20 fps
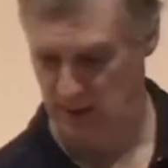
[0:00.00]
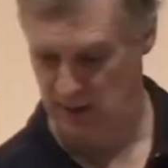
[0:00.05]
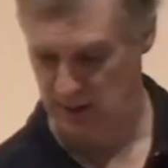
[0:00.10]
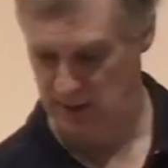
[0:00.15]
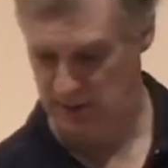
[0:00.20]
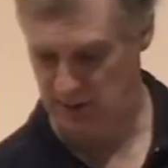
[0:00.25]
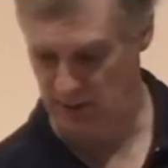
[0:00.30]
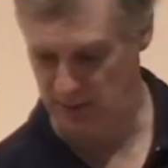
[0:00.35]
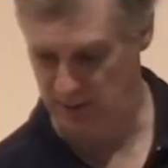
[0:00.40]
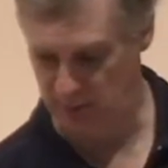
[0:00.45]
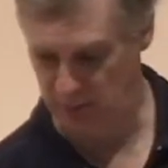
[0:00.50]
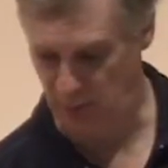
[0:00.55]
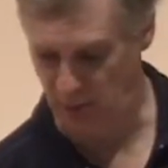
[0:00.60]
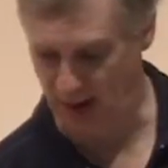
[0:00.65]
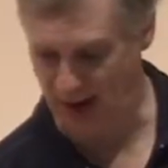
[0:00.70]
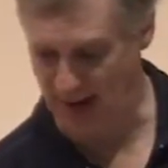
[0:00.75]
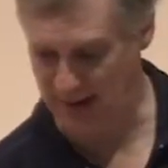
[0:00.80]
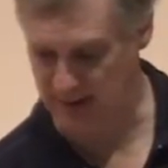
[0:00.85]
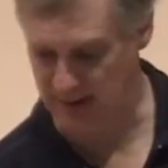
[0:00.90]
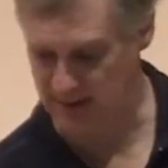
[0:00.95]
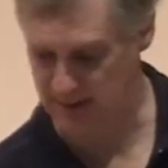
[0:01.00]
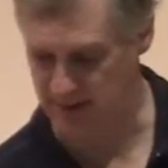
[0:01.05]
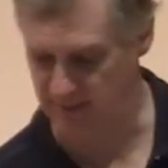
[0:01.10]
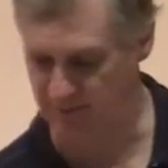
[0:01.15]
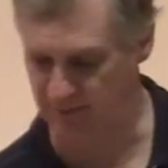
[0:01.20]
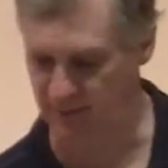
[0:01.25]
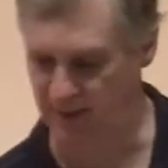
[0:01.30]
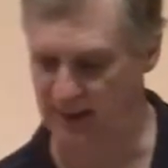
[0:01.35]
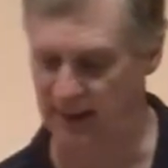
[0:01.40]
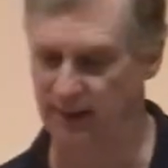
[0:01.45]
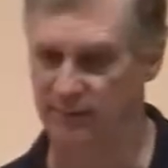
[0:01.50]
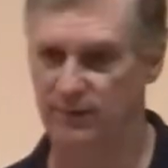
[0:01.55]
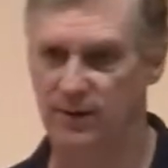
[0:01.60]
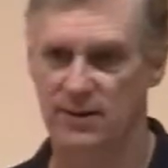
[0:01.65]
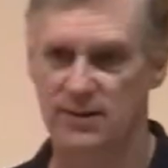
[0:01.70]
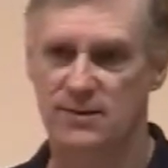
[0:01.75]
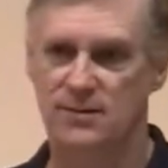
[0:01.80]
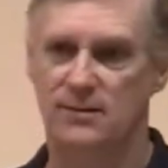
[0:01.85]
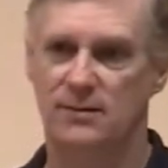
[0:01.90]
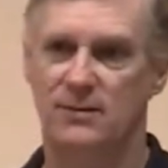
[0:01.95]
So the practice of
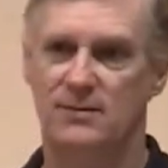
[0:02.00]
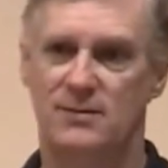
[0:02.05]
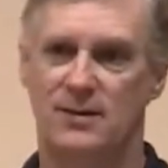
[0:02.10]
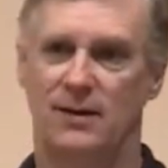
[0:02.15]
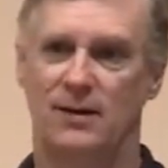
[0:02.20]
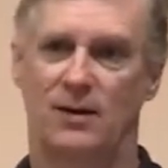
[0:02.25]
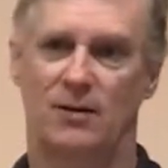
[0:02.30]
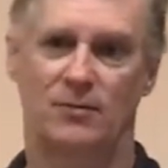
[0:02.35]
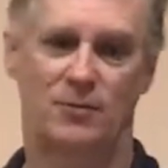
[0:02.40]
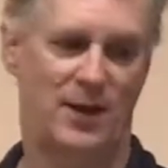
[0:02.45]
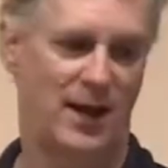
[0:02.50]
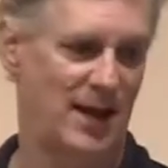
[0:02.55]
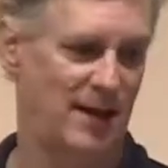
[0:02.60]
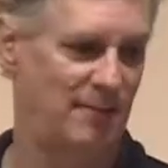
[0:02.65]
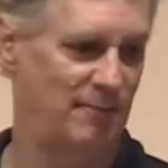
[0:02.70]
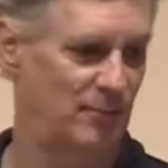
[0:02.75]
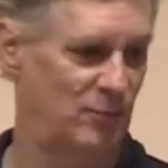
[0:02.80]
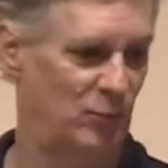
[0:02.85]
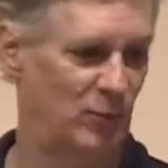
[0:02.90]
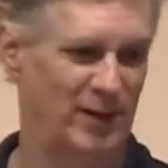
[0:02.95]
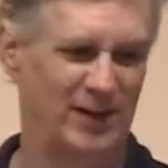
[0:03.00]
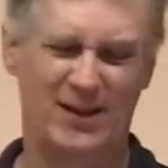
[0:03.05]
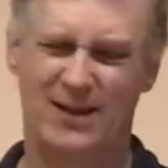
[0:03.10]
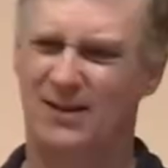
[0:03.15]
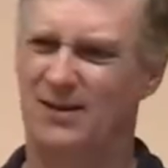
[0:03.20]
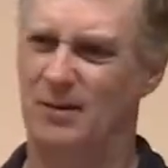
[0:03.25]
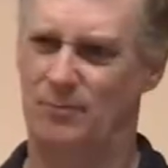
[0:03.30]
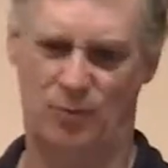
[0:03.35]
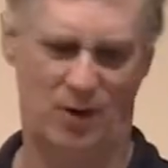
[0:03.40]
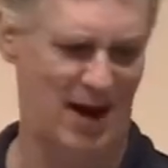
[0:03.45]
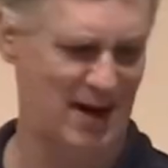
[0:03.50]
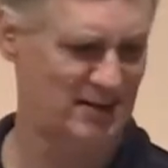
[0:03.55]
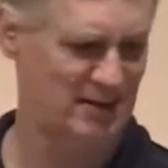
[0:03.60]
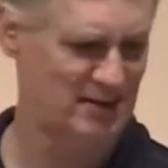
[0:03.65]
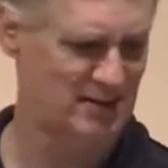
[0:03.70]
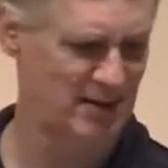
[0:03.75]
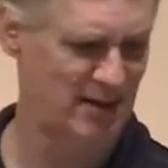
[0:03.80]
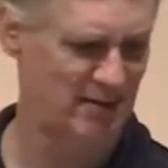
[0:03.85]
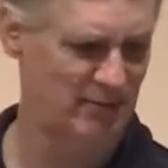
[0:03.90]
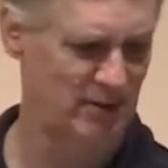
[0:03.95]
forgiveness, it's like, okay, really? The
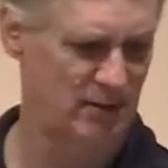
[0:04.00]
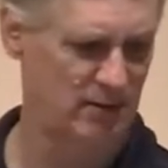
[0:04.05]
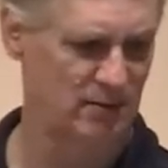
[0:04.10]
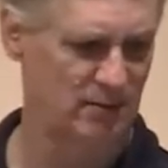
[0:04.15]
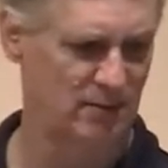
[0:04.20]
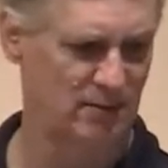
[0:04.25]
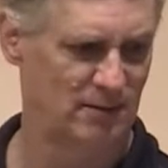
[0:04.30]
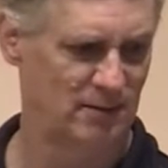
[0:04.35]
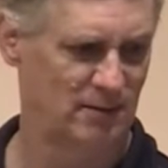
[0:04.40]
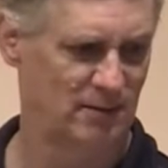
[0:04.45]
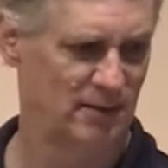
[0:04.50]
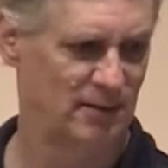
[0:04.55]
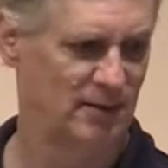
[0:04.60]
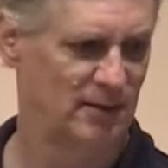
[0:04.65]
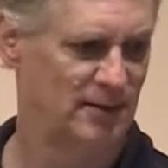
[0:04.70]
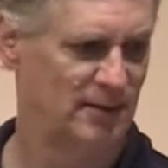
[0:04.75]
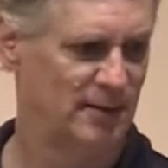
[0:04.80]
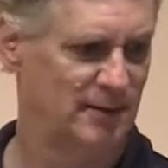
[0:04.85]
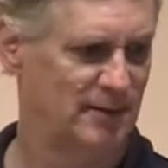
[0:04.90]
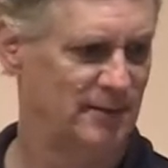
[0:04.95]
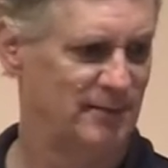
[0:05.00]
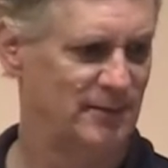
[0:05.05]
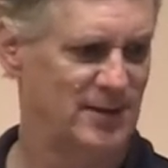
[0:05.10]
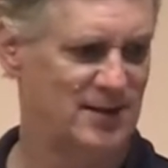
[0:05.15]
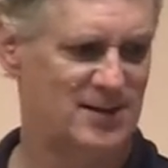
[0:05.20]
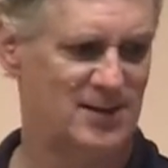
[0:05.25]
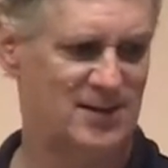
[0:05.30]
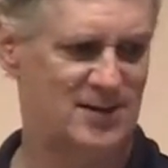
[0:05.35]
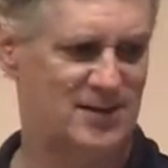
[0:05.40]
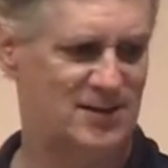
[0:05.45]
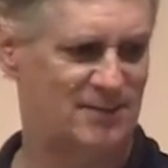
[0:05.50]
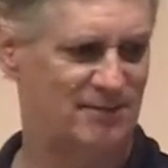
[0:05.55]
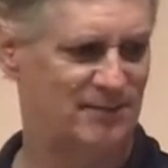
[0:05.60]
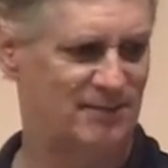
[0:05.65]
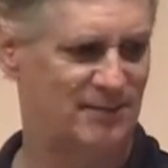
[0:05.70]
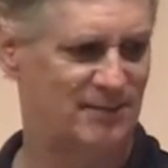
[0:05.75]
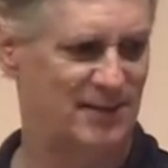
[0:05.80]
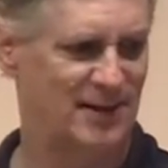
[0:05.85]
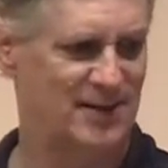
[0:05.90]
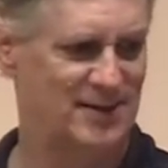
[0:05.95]
practice of it? This is
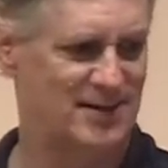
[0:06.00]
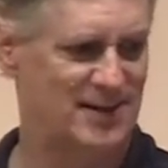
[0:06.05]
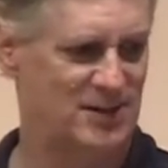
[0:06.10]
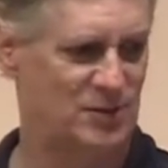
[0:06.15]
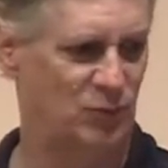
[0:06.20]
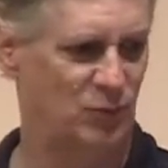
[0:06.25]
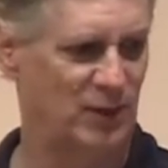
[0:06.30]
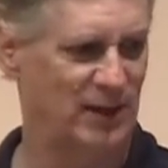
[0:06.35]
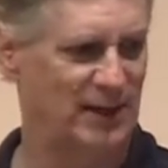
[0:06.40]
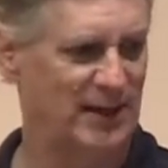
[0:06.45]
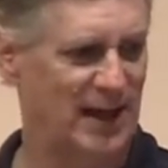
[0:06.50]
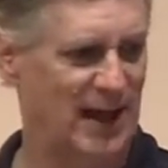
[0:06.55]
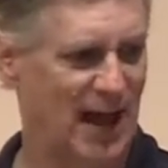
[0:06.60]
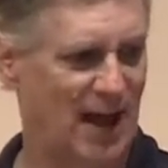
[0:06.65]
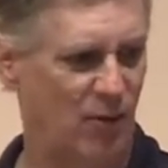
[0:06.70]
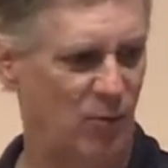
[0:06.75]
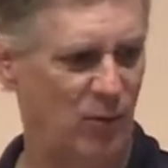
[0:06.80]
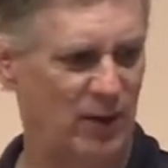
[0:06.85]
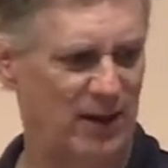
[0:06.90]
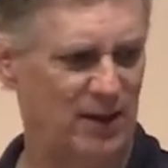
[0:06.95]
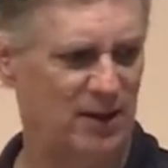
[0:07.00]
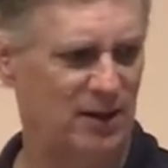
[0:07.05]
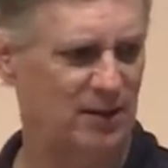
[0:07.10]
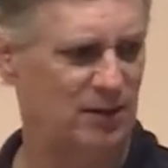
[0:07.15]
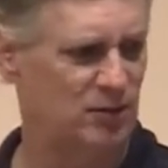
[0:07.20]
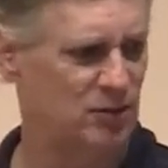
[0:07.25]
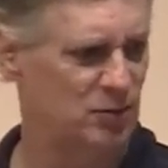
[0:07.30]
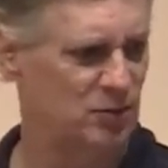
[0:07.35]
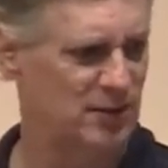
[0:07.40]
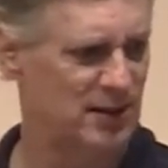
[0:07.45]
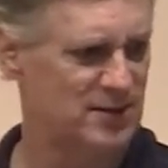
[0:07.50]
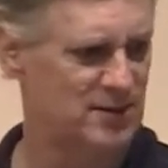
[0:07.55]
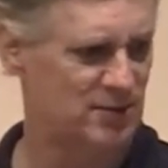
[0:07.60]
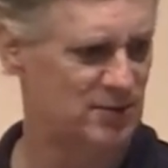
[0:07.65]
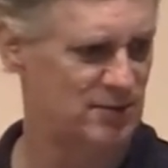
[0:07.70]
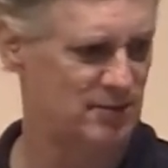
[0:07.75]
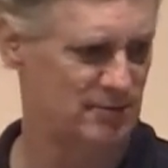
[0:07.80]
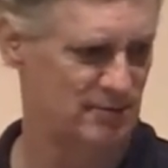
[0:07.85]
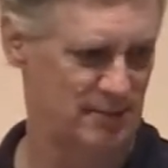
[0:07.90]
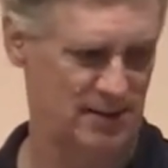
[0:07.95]
is this really how we do
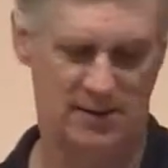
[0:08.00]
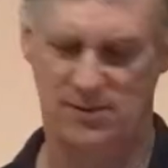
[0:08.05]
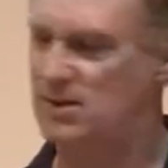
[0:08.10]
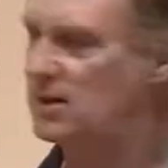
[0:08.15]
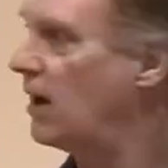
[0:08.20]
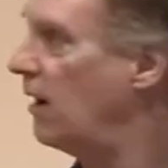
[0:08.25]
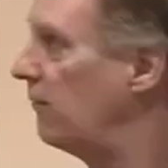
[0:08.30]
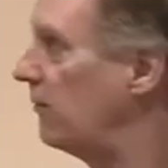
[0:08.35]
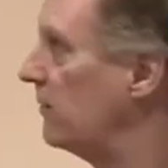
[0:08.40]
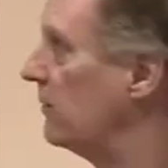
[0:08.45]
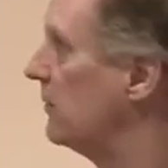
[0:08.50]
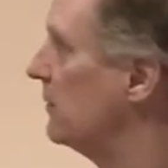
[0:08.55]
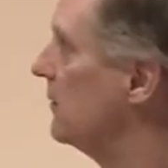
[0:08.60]
this, this stuff?